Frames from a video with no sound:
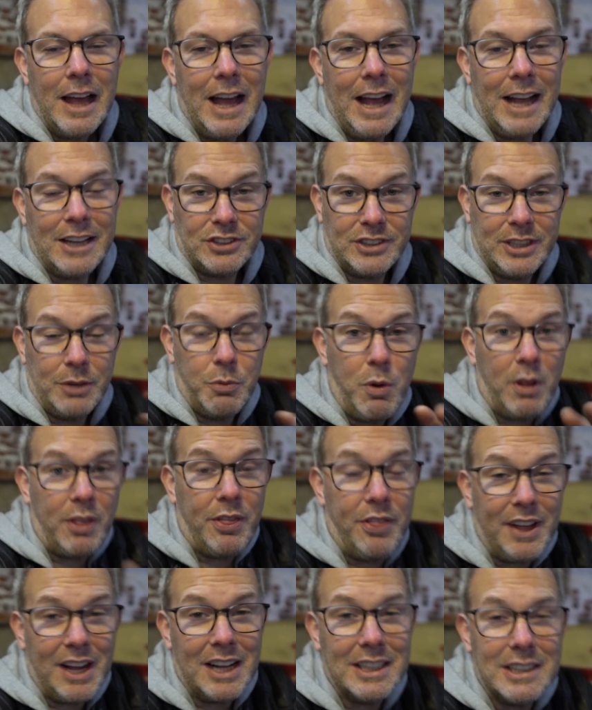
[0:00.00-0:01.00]
Actually, one
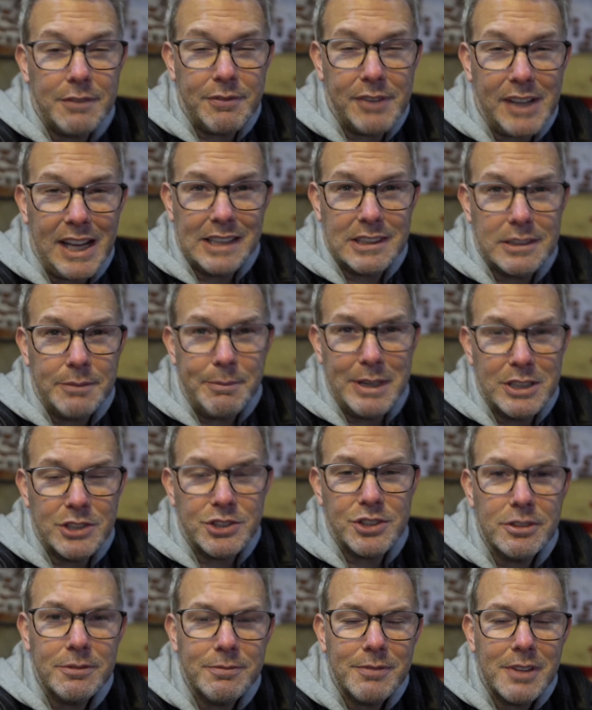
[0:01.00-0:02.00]
thing I did forget to
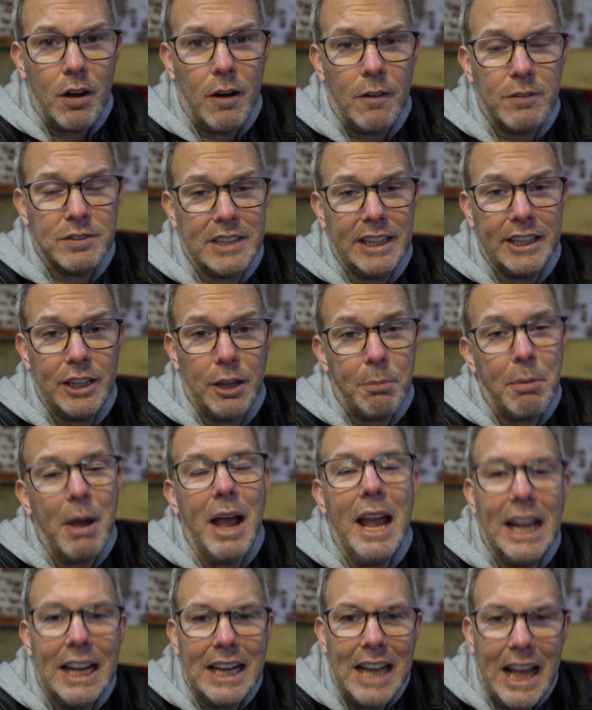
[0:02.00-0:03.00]
mention, obviously you're
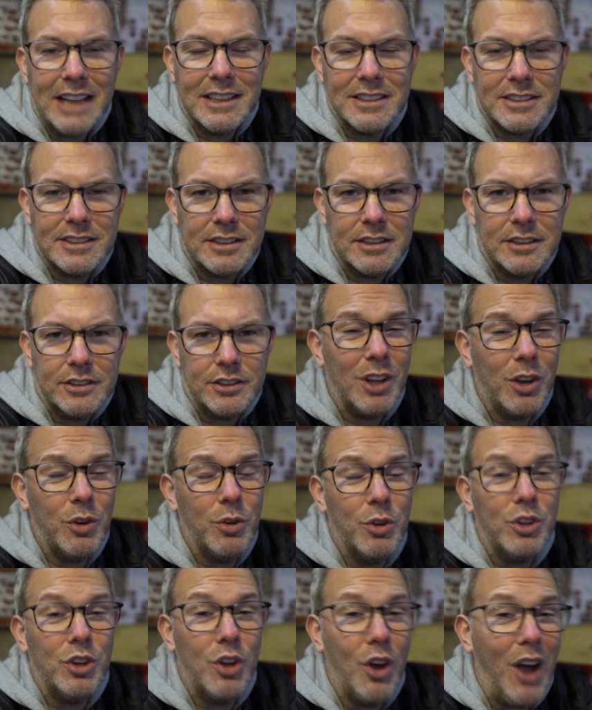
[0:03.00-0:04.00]
paying less.
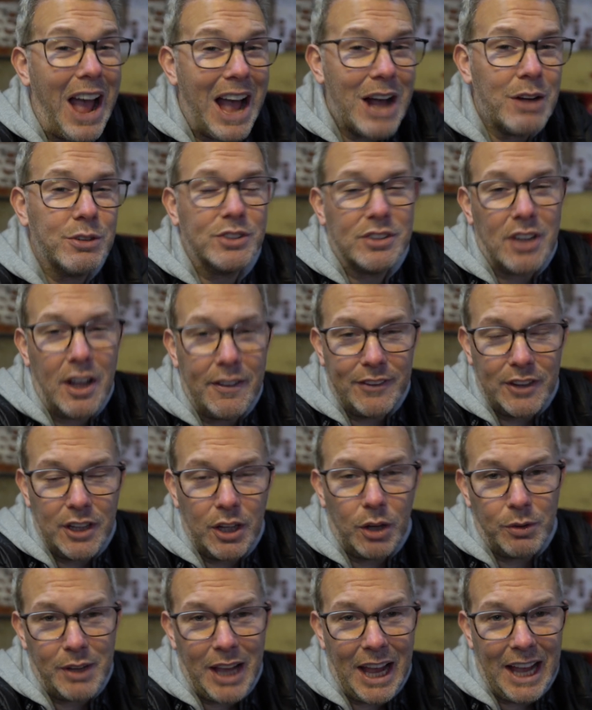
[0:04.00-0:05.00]
So you're outside
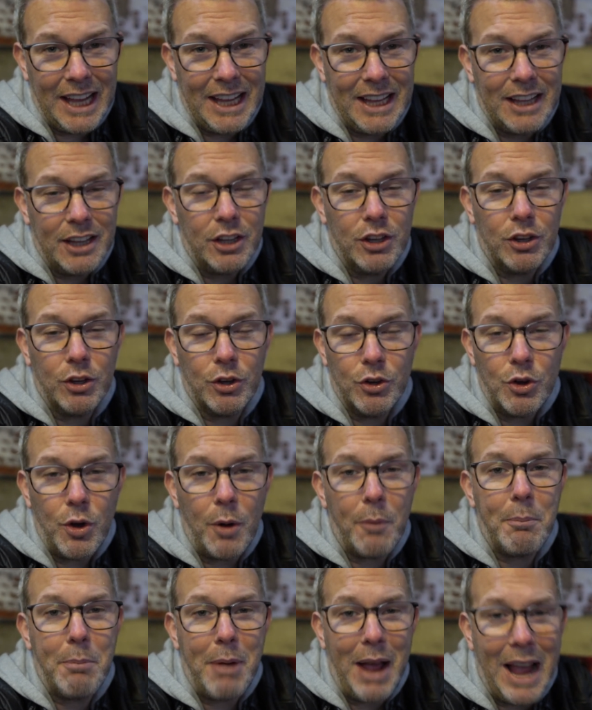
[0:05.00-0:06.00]
the UK, you're
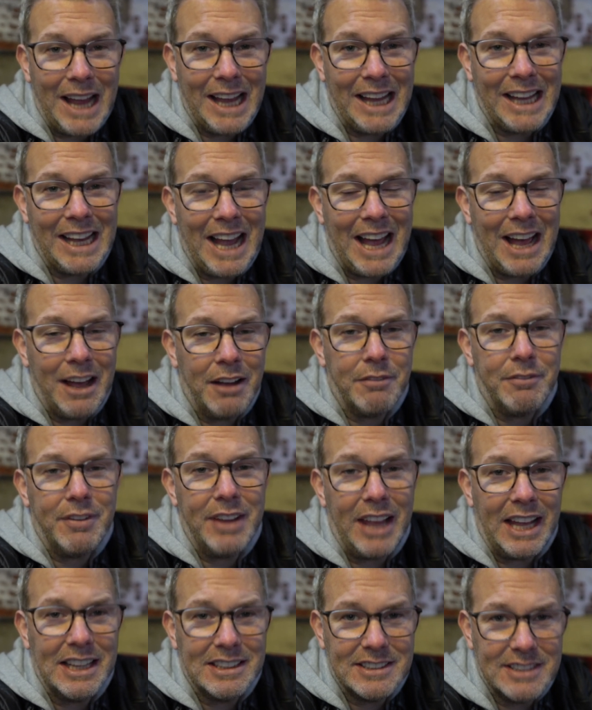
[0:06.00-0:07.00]
not paying our
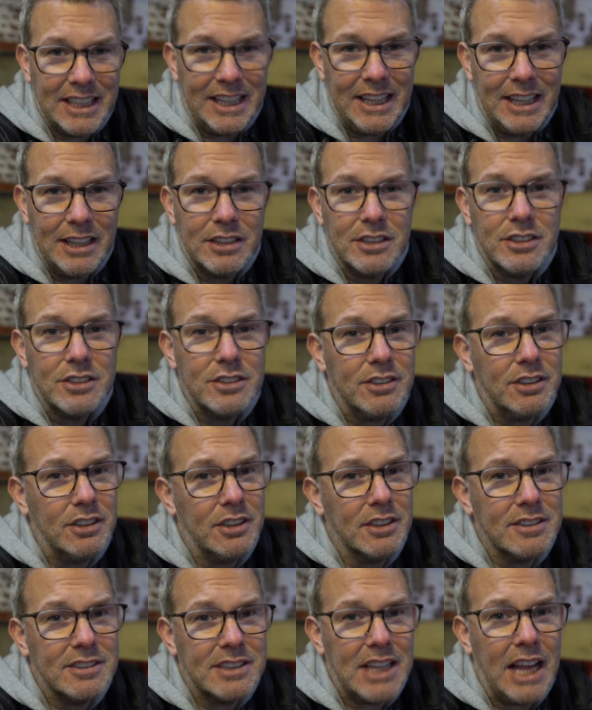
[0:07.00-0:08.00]
VAT, so
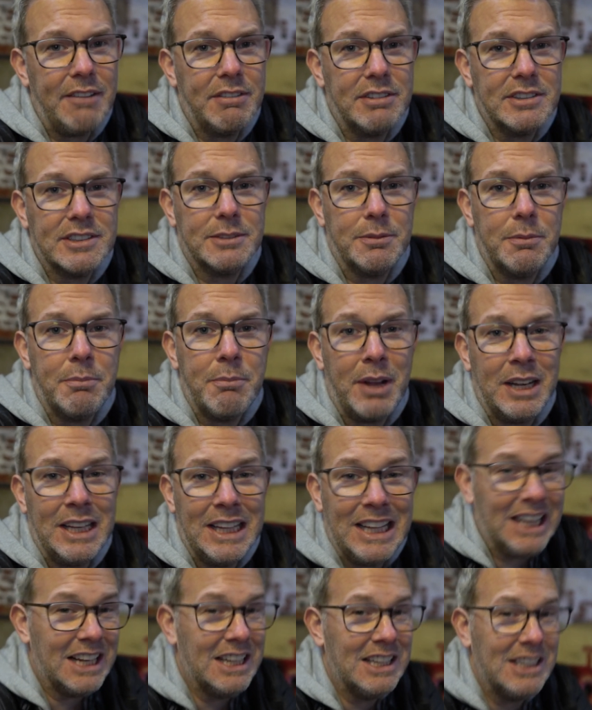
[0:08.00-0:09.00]
you're saving some
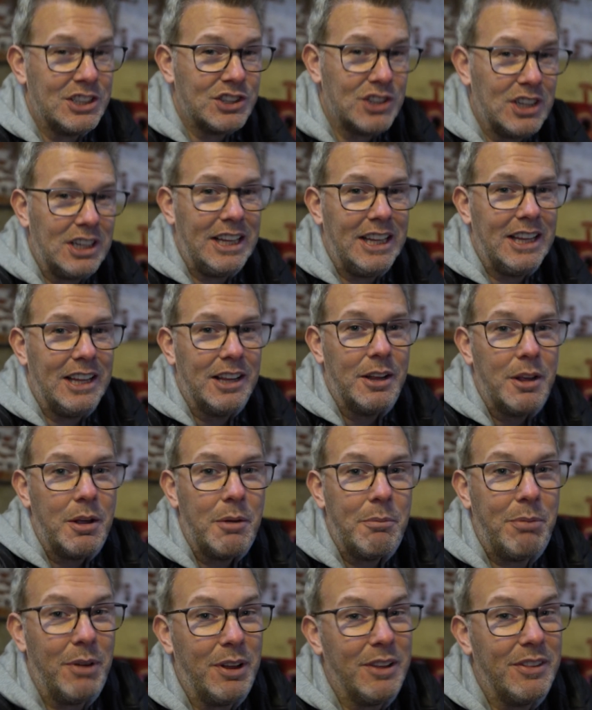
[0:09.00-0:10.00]
money initially.
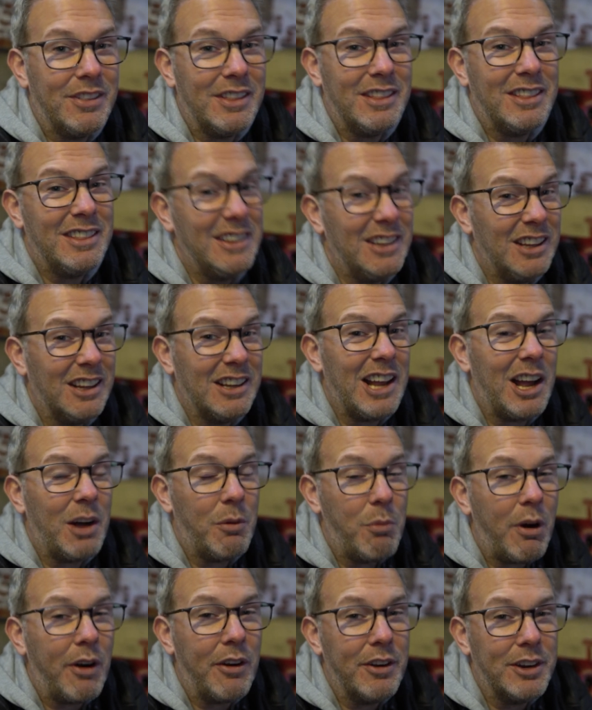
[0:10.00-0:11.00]
but you're now
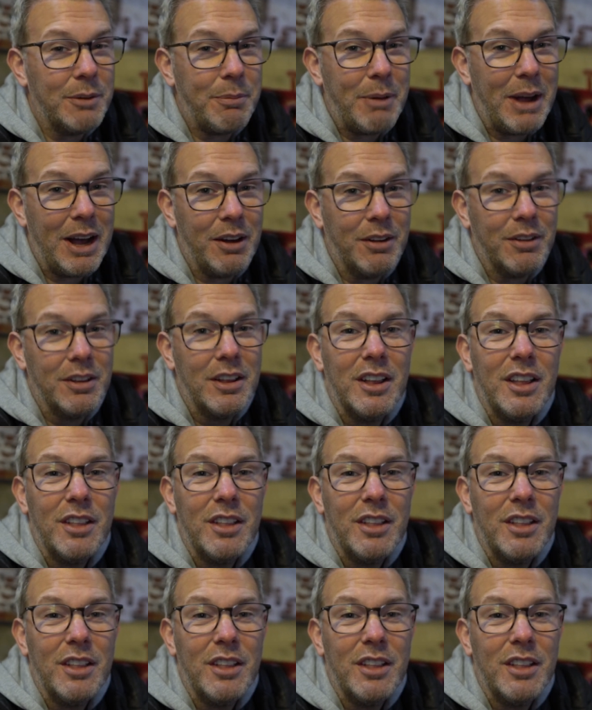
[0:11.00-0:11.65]
worried about